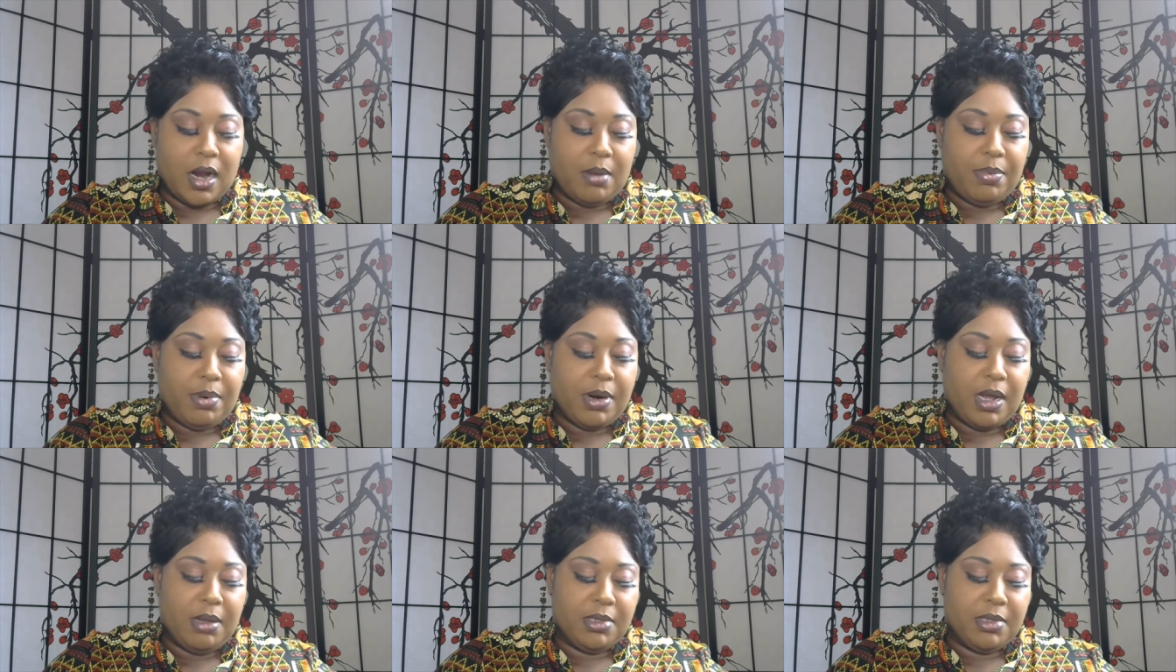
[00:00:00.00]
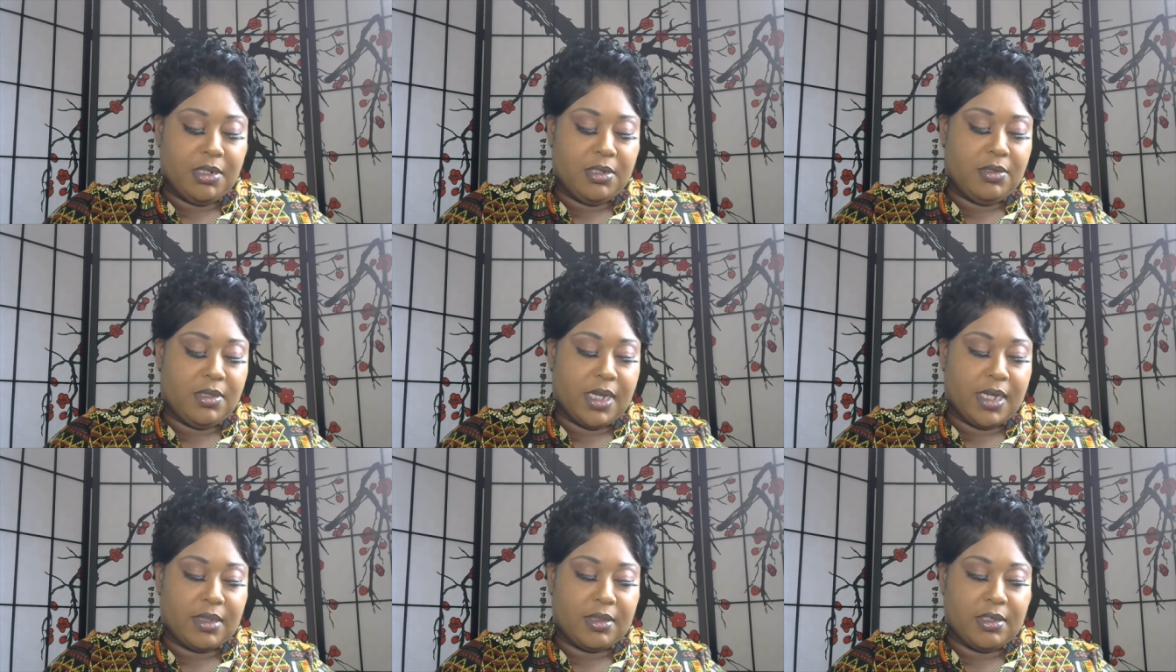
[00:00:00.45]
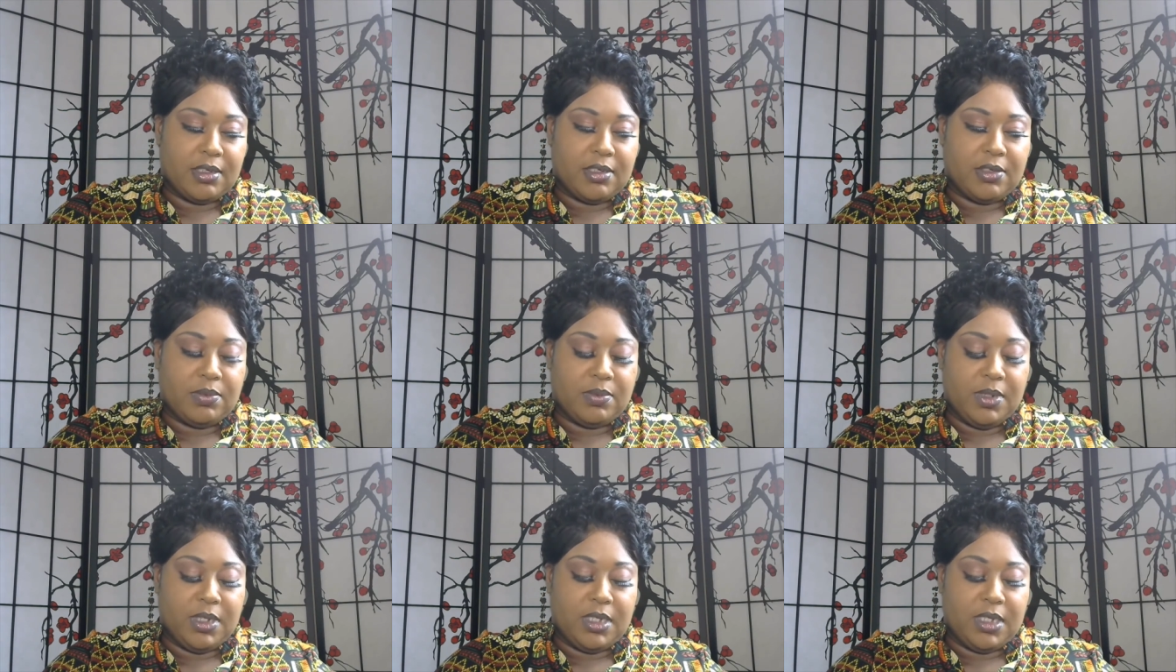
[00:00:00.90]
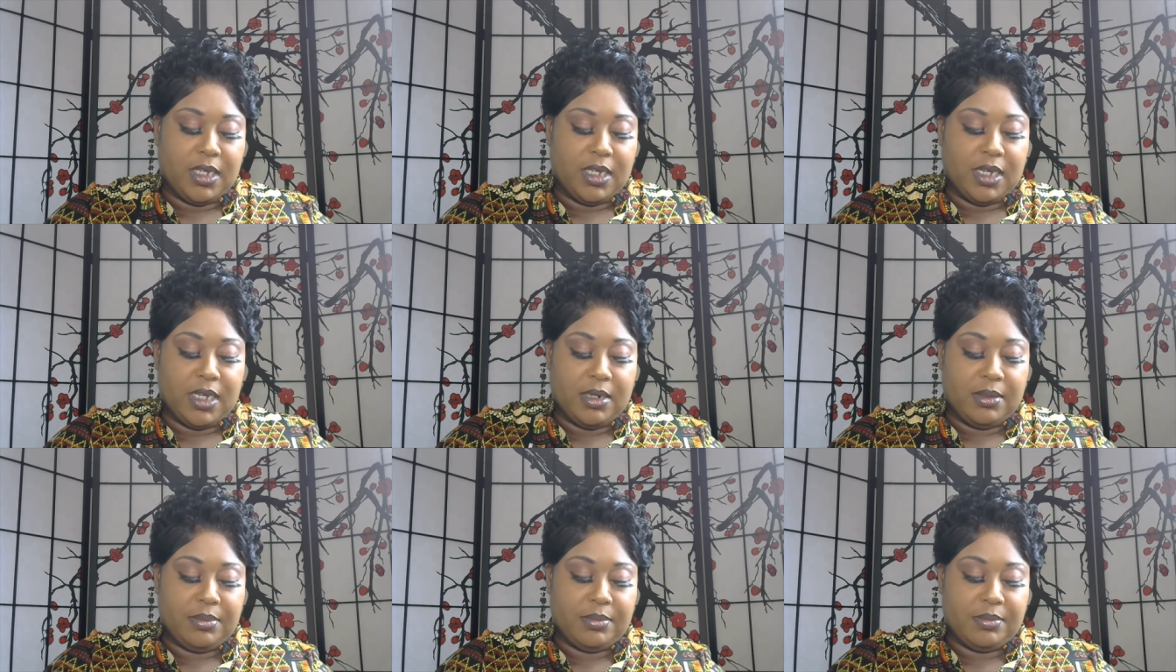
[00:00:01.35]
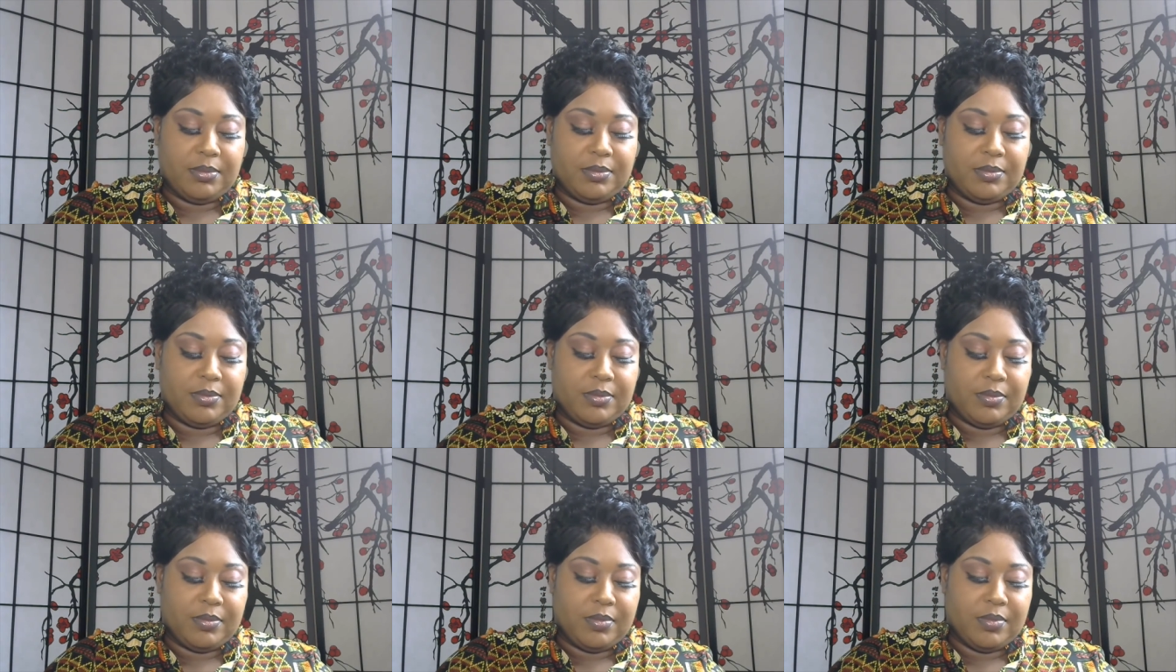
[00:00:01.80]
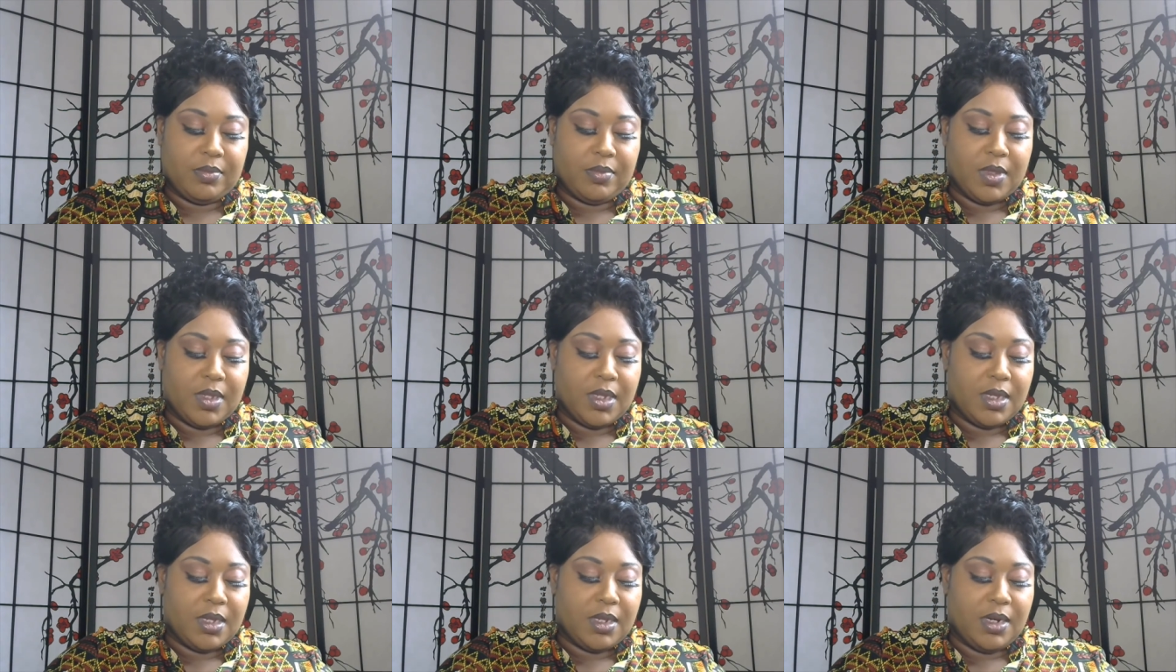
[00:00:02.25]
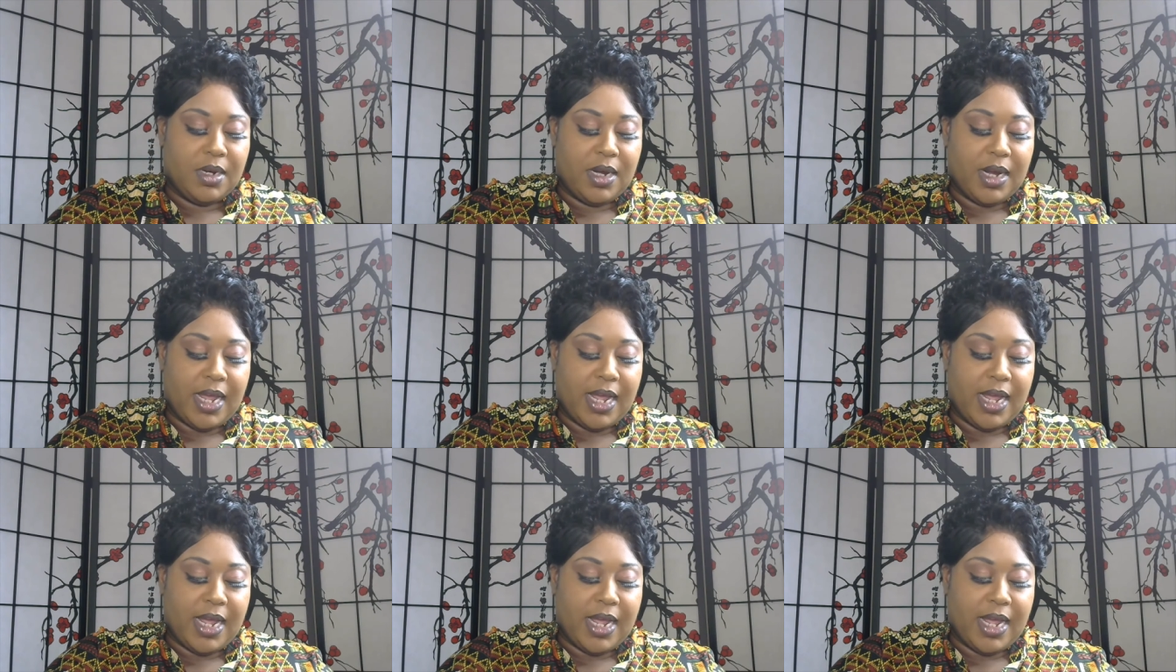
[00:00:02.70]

I'll probably do that this weekend.